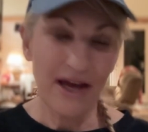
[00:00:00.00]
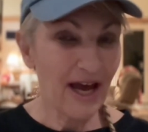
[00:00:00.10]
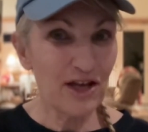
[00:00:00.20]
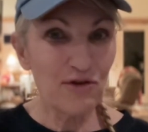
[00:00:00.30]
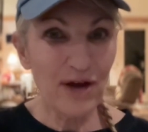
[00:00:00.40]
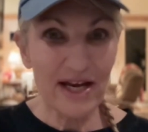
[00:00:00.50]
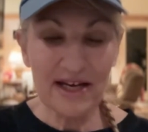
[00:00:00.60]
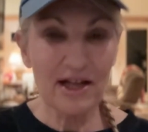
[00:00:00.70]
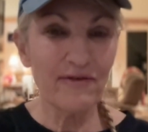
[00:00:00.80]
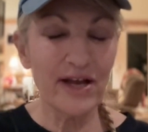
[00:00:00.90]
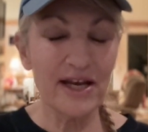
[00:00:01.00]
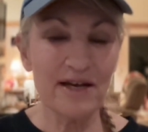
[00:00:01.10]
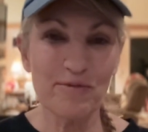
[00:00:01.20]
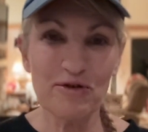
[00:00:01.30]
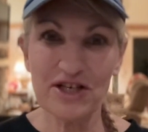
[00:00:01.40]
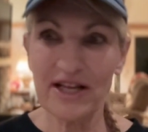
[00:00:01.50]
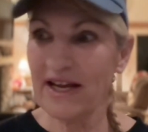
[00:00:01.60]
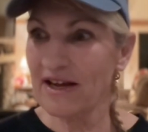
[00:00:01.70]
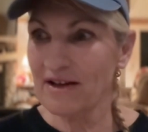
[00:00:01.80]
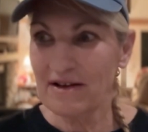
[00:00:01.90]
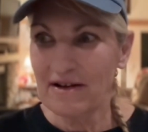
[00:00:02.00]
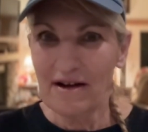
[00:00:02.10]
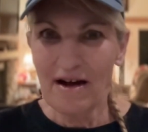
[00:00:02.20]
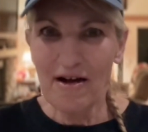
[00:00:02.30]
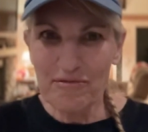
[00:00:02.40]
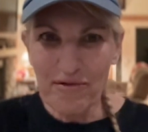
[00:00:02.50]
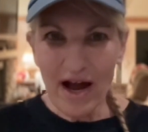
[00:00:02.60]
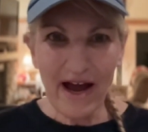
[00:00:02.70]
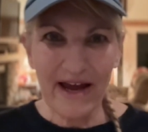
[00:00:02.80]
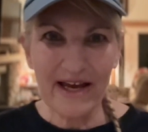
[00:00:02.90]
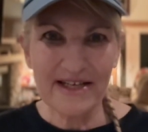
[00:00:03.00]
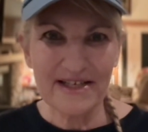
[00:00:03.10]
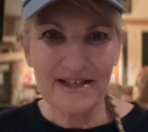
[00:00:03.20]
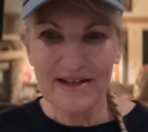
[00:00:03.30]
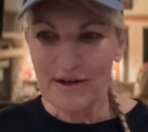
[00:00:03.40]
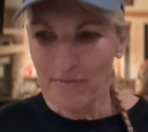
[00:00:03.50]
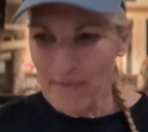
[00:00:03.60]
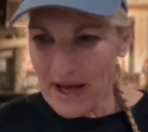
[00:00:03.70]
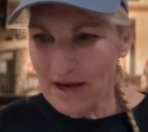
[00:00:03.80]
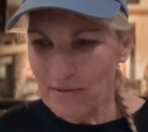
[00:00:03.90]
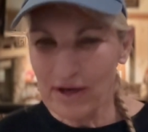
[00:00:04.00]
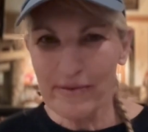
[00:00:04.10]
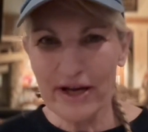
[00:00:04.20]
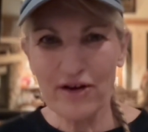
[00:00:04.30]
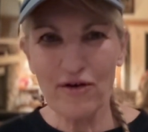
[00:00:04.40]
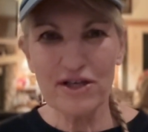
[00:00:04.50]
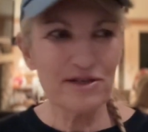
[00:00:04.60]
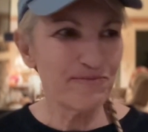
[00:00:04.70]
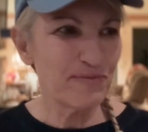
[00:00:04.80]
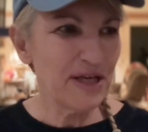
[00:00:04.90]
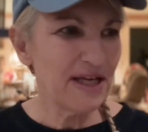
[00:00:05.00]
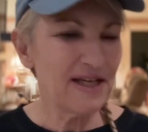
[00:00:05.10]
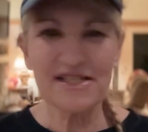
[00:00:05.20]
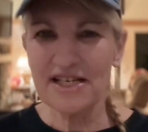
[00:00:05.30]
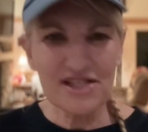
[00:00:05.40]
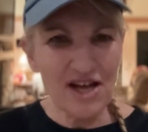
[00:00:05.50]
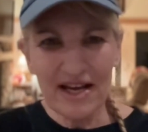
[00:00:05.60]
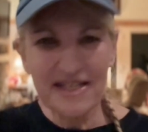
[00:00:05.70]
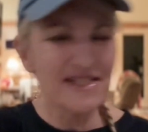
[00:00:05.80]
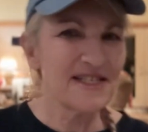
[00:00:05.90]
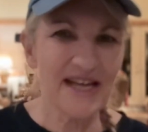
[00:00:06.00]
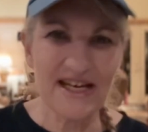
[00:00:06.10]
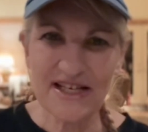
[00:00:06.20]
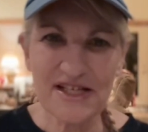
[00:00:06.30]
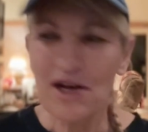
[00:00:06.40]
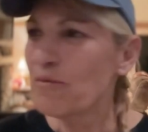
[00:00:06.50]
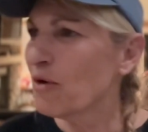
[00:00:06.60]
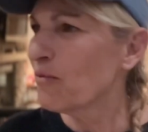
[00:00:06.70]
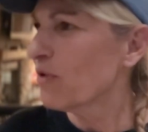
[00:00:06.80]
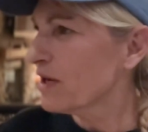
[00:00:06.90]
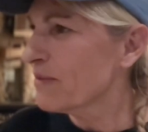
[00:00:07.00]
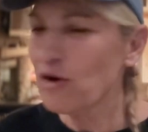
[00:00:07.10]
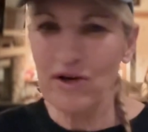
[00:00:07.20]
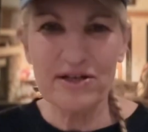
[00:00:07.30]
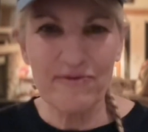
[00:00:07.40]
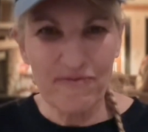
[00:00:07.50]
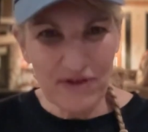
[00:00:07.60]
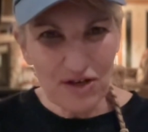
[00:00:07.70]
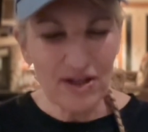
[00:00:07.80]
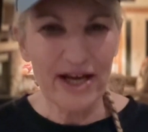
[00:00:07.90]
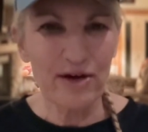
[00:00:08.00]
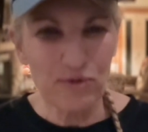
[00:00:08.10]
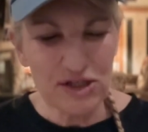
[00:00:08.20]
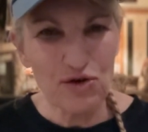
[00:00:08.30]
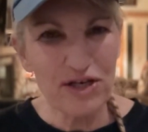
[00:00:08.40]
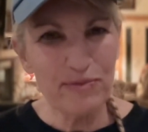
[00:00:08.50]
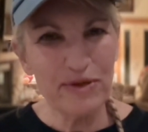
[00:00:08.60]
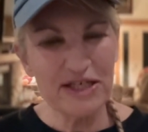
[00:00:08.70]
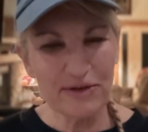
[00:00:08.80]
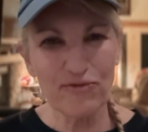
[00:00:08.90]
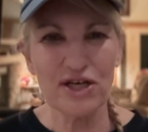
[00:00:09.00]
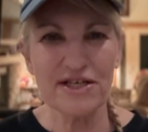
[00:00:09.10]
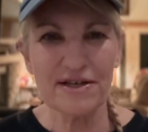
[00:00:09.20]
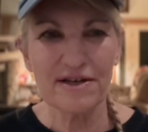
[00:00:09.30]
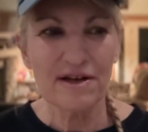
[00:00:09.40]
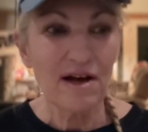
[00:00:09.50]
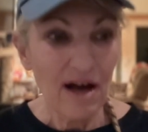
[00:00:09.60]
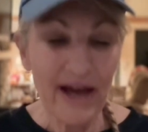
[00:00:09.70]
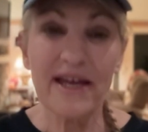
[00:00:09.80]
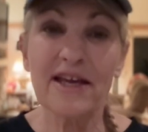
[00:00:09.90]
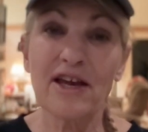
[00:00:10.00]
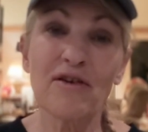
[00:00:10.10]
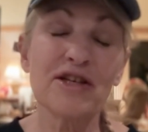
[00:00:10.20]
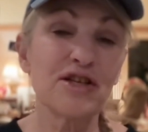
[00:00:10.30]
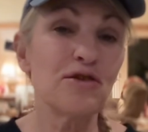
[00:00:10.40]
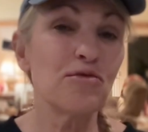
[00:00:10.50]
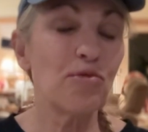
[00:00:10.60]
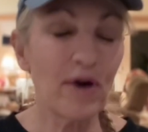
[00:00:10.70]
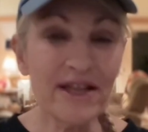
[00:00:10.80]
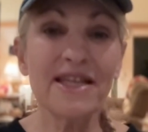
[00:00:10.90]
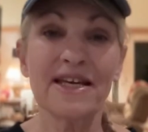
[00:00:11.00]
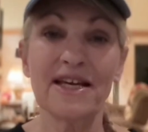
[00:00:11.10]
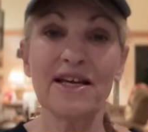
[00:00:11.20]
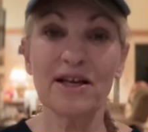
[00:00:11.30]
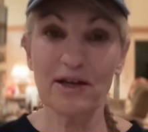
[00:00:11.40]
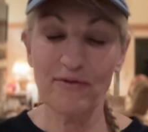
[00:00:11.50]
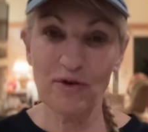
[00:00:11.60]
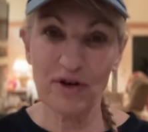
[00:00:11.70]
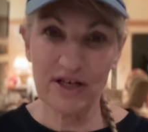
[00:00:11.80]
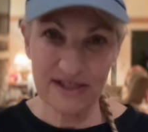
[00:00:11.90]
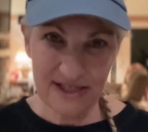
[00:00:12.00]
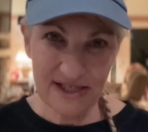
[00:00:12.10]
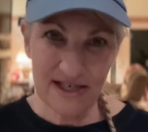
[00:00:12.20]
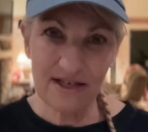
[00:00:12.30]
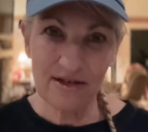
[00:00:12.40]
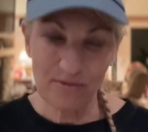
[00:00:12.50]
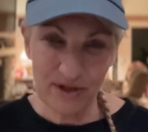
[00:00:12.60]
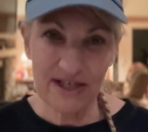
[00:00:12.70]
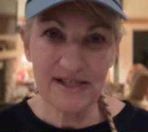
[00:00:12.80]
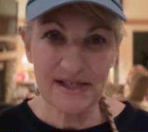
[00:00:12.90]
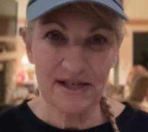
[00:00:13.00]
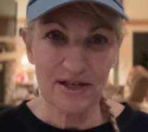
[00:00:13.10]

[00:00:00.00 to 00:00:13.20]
and you had an elevated emotion like, all right, man, what am I going to be? It's not instantaneous, but what am I going to feel like? What's going to be different? I can guarantee you one thing, if you are consistent with this,